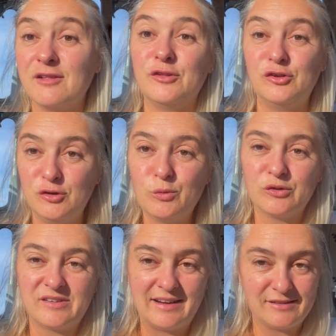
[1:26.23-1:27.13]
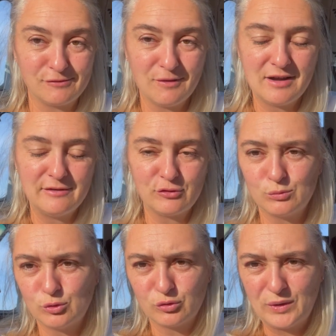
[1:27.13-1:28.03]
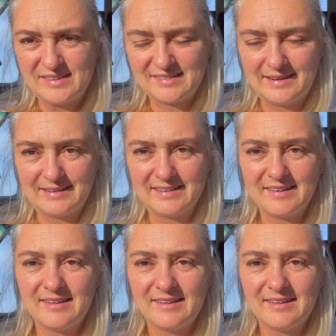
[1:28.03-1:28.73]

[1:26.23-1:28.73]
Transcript: The new water tank has arrived, or water waste tank.